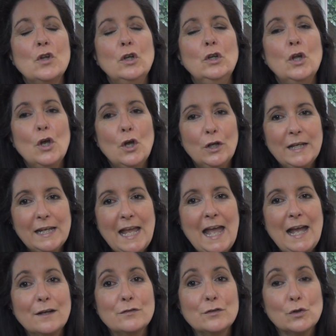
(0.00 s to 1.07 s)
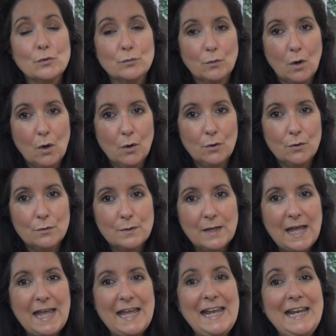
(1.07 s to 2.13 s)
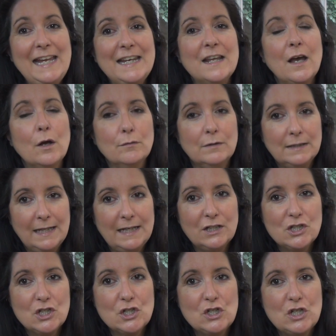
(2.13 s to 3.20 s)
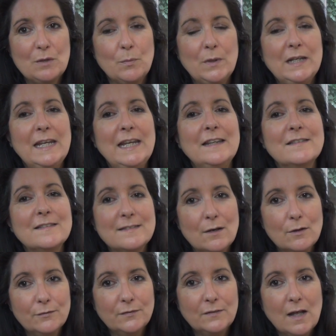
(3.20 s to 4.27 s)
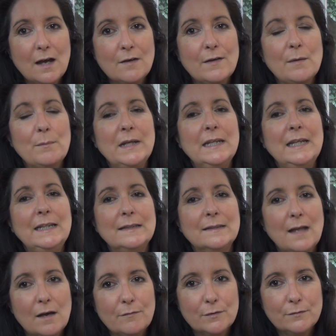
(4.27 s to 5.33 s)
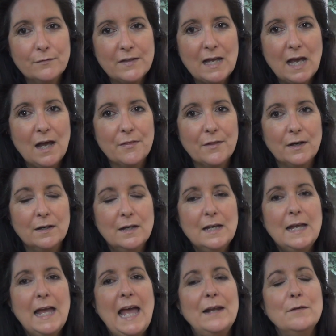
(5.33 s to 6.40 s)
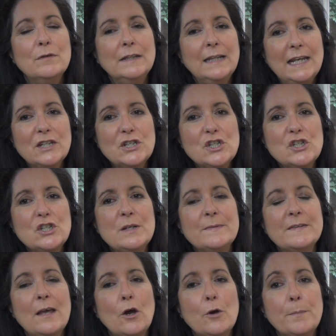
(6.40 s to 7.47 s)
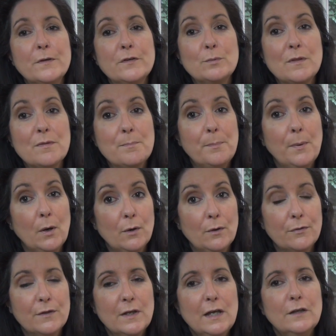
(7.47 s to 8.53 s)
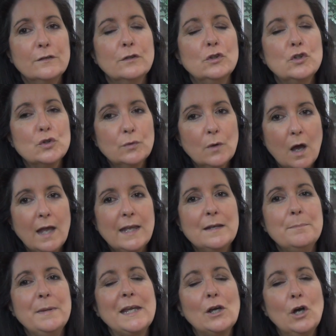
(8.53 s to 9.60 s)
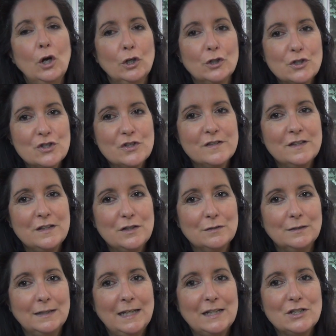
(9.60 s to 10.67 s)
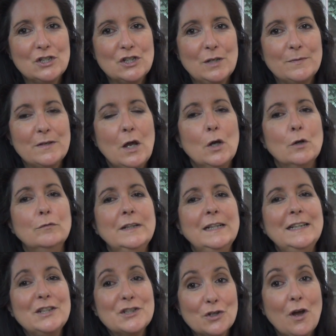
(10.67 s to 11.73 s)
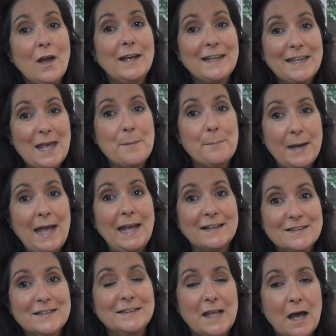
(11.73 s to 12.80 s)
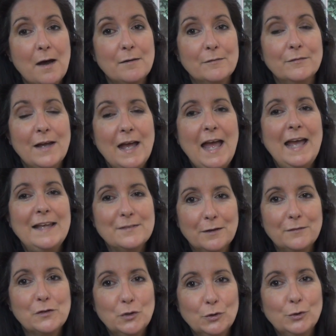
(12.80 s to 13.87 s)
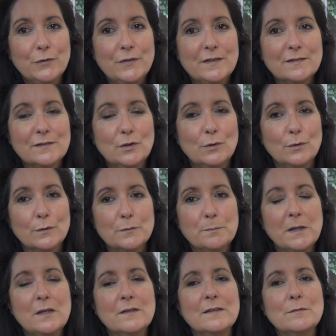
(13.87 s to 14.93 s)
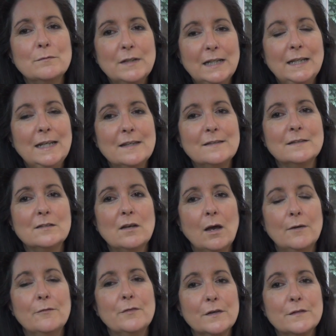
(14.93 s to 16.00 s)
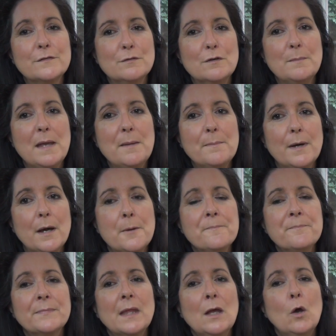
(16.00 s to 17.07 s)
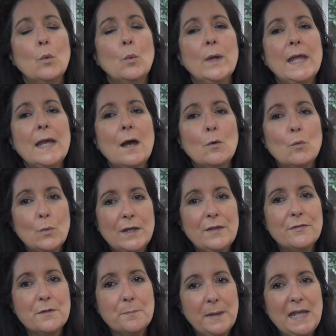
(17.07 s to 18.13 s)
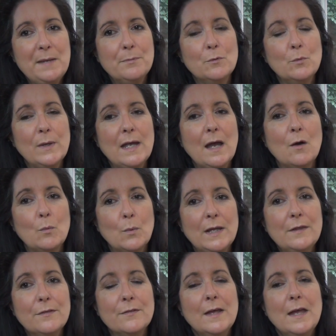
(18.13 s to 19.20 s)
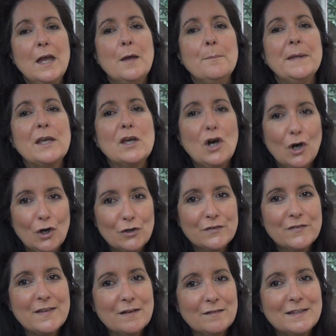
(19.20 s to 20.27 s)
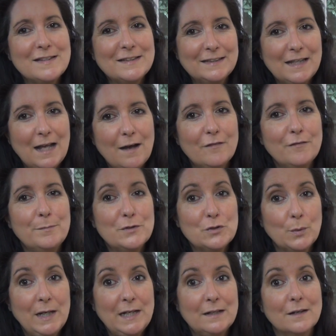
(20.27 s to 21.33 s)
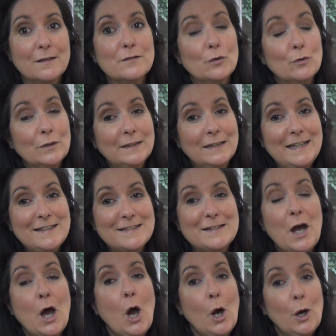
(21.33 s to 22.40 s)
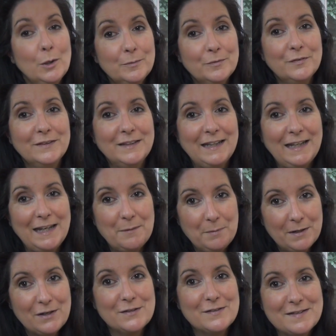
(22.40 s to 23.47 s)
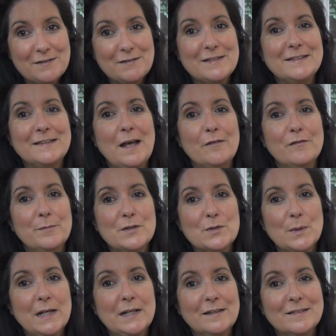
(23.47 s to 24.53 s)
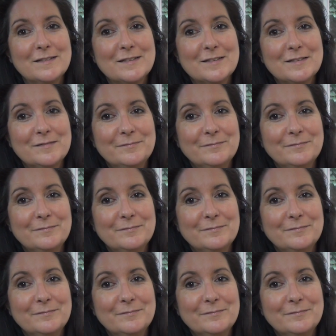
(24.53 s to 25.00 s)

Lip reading: learning how to grow in a relationship. We need self-love and we need love of the other, and relationships help us with both. So try and be conscious in your relationships. Really try and get back to love, as I've called this course, because it really is a time for us to remember we are with the people we are with because there is love between us, or at least hopefully because there is love between us.